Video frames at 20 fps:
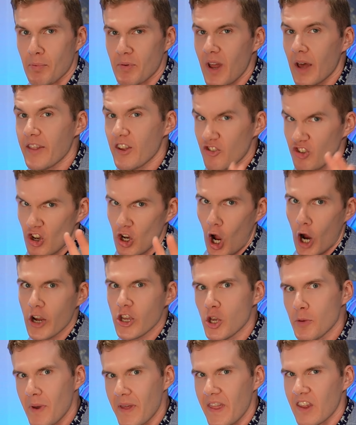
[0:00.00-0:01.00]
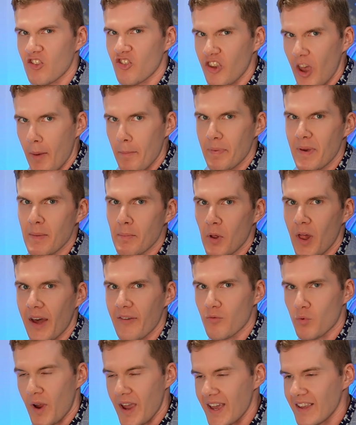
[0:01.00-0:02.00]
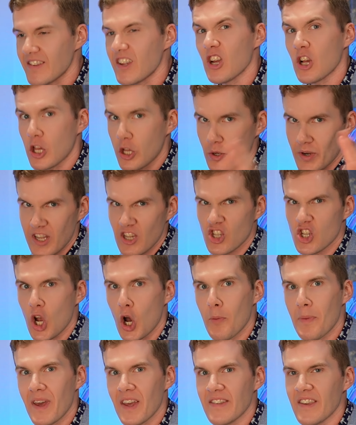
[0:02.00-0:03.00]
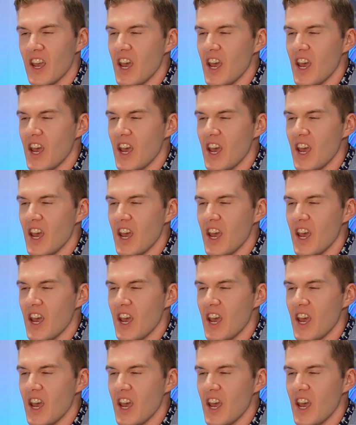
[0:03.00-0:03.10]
Now, there's an argument that some people have raised, including Showbiz